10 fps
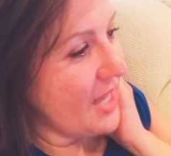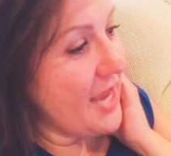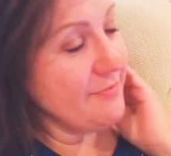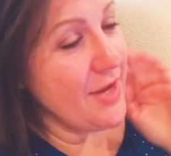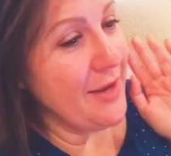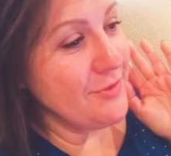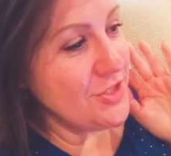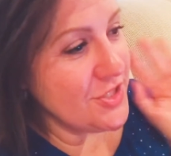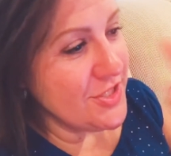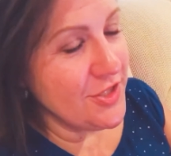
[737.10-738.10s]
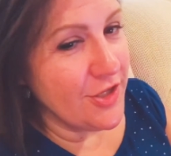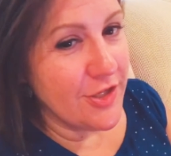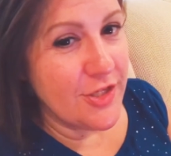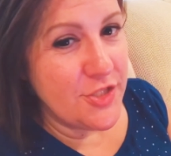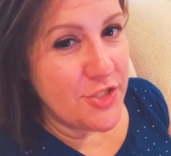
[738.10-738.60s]
I would just
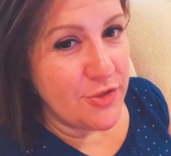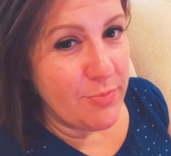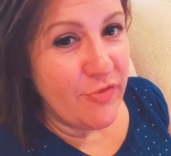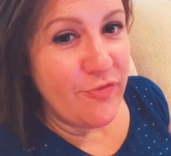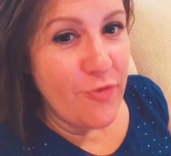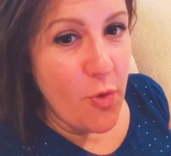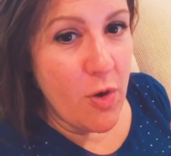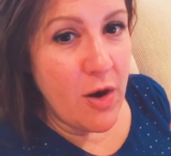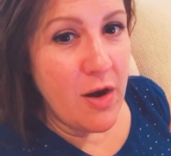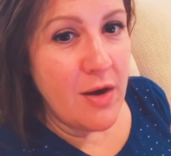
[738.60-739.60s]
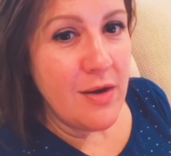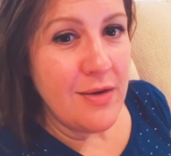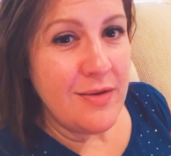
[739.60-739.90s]
encourage you, before